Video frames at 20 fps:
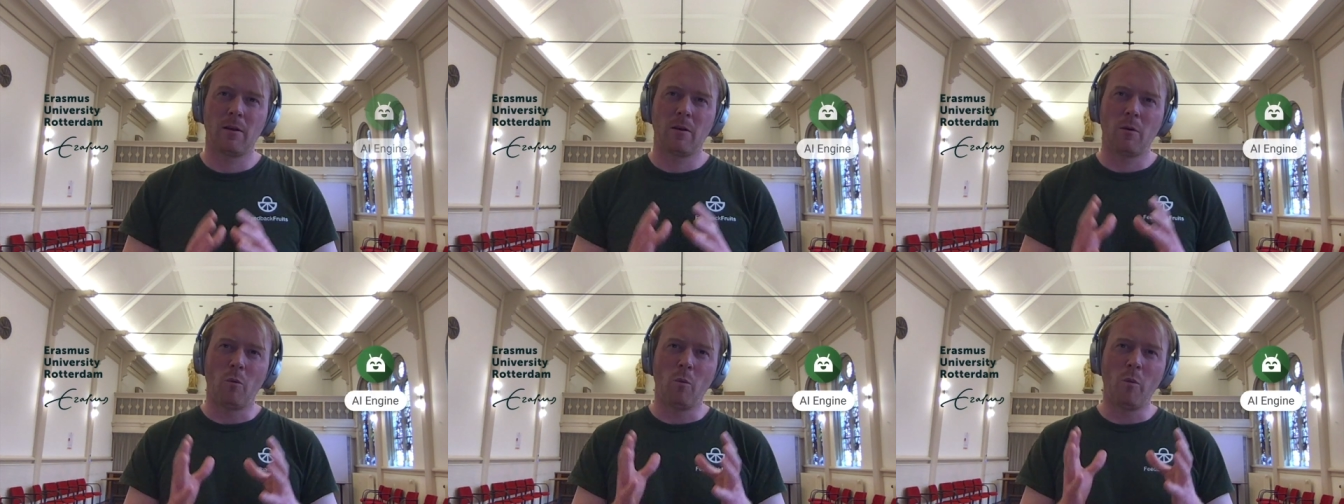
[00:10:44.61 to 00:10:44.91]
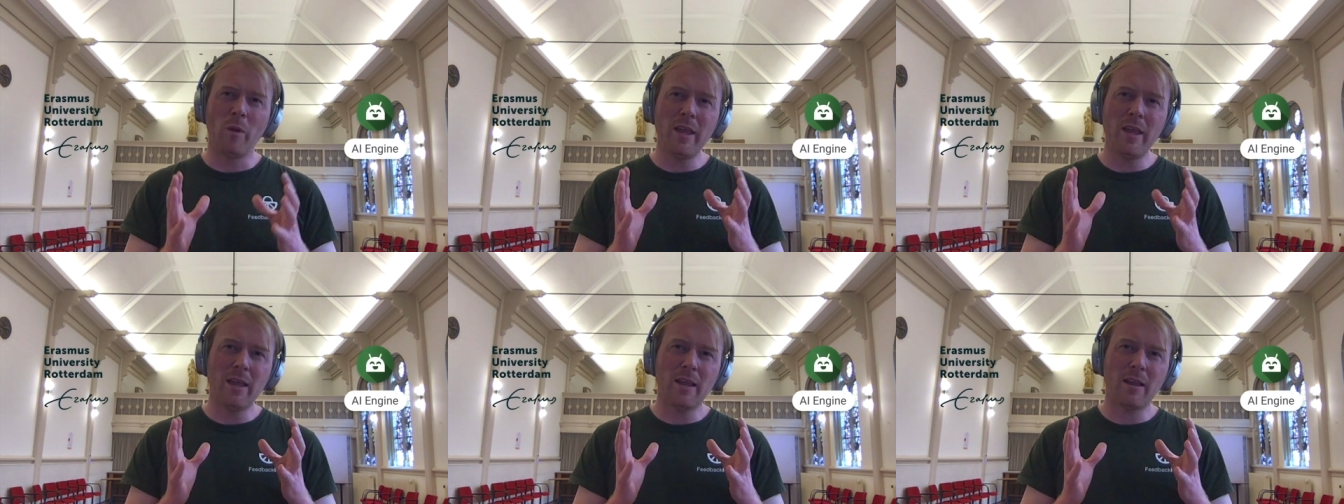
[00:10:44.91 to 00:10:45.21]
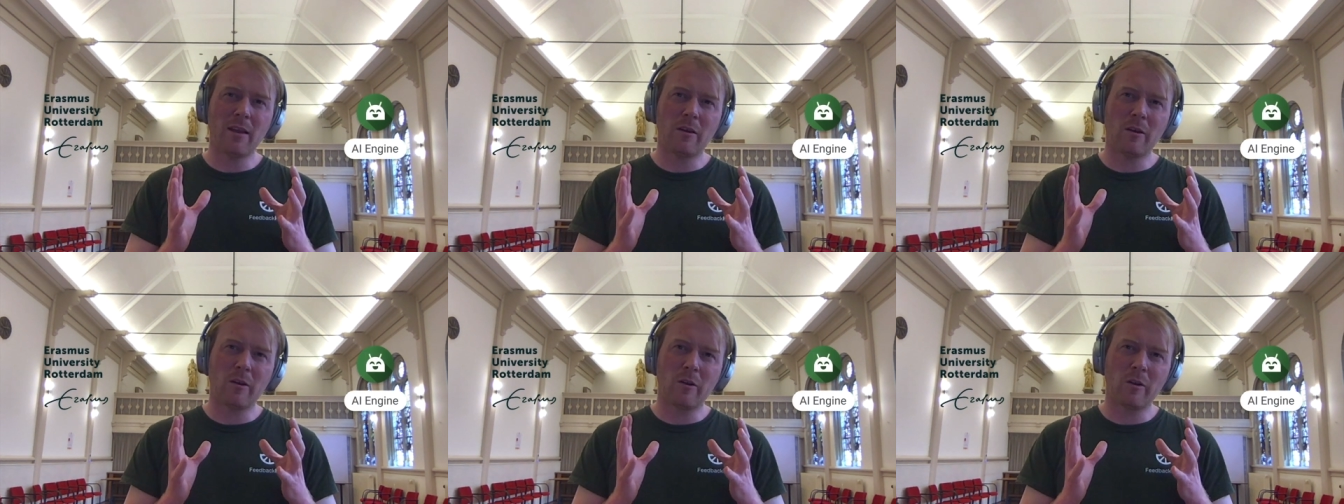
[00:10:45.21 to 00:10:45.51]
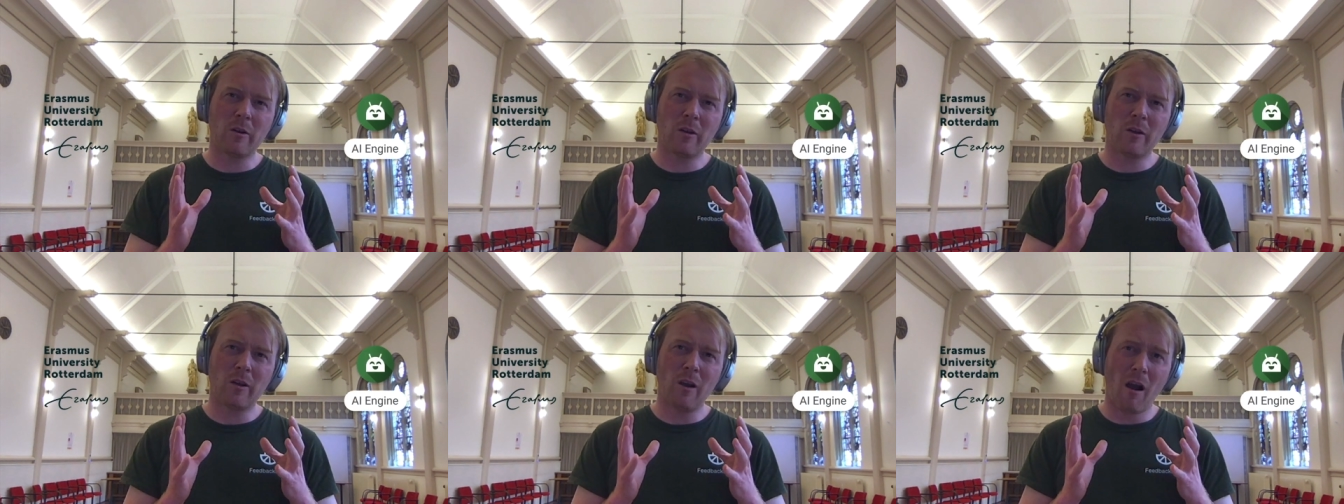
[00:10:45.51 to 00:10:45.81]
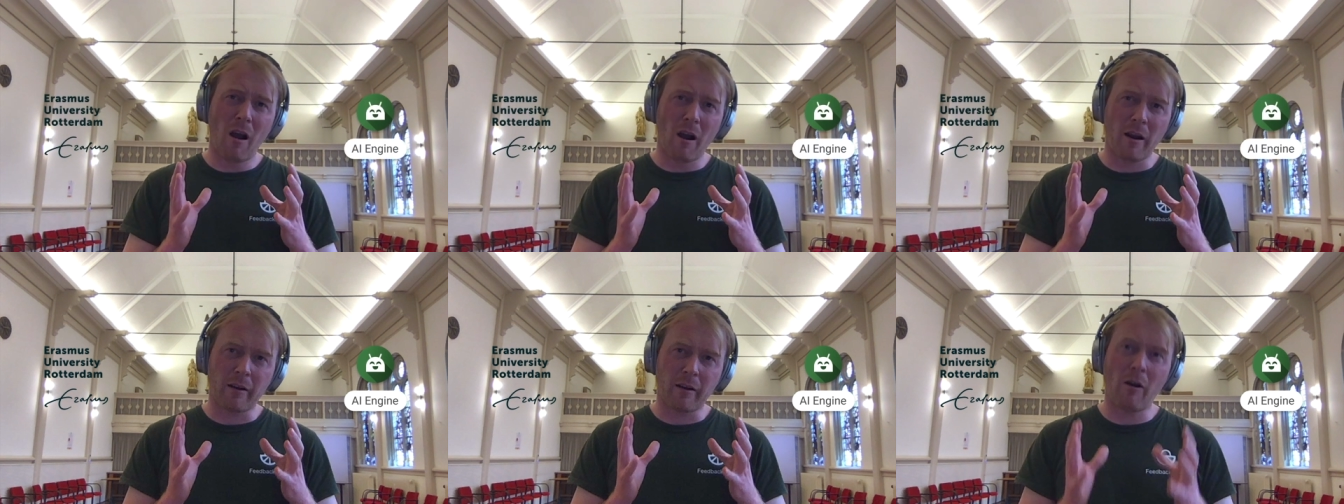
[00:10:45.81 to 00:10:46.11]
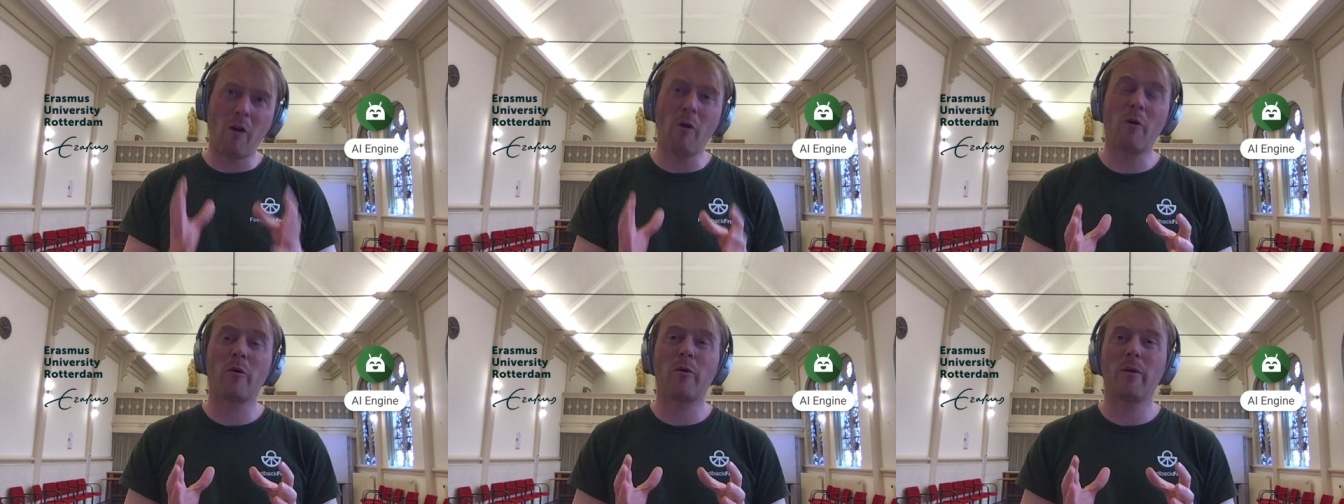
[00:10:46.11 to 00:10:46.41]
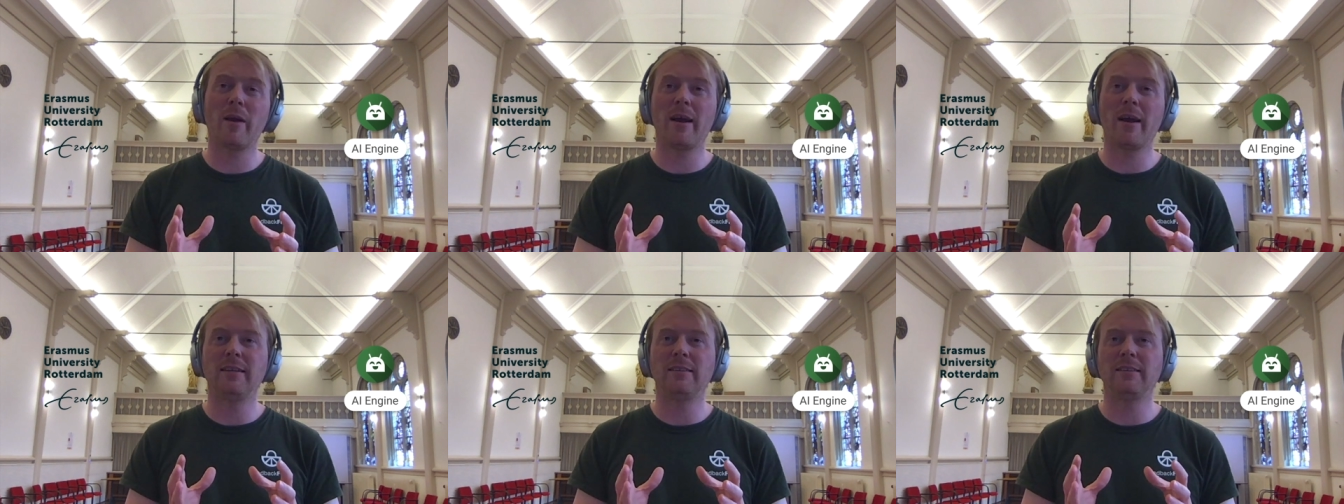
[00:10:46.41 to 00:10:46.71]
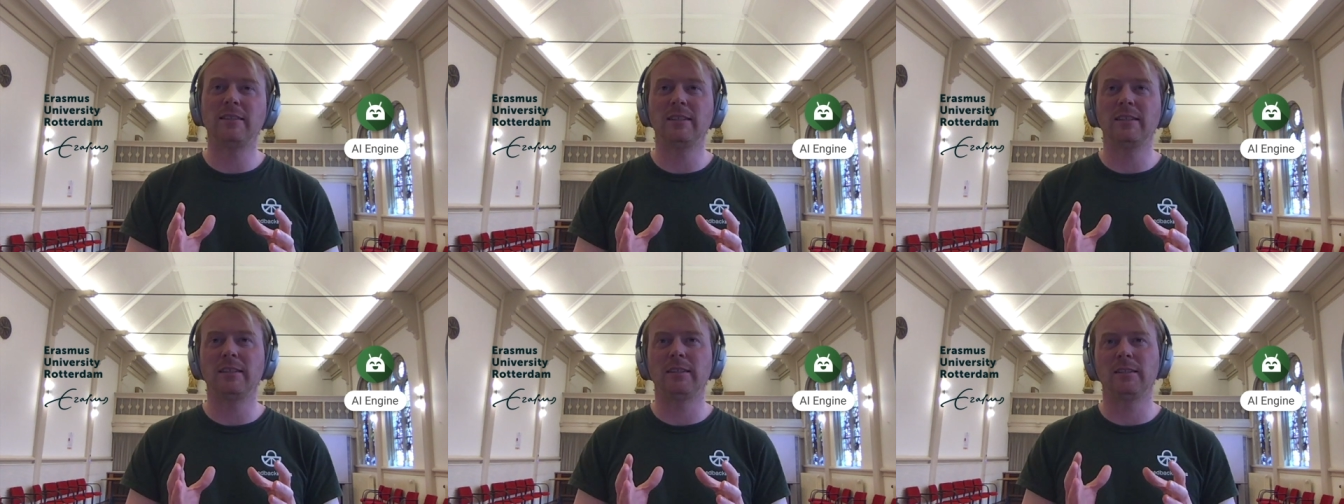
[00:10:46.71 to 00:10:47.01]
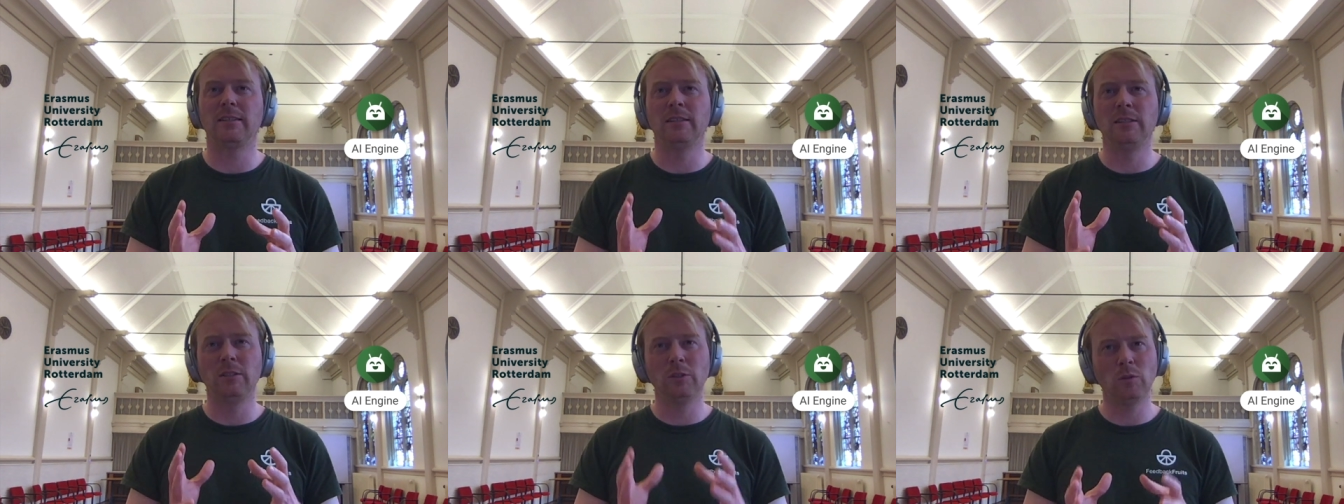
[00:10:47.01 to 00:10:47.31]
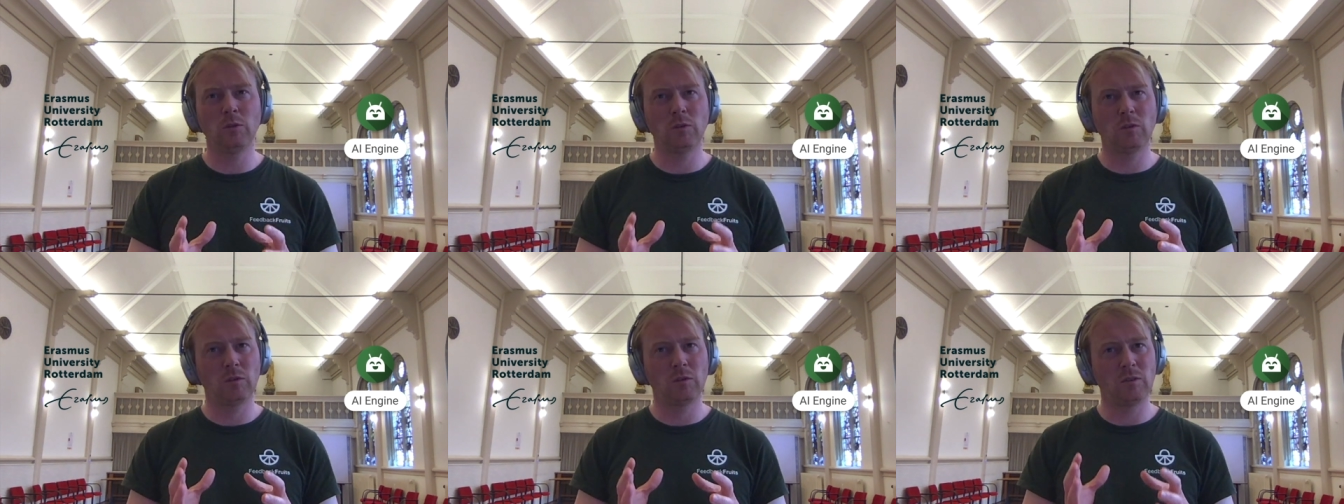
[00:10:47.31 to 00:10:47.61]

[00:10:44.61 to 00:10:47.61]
we are co-creating new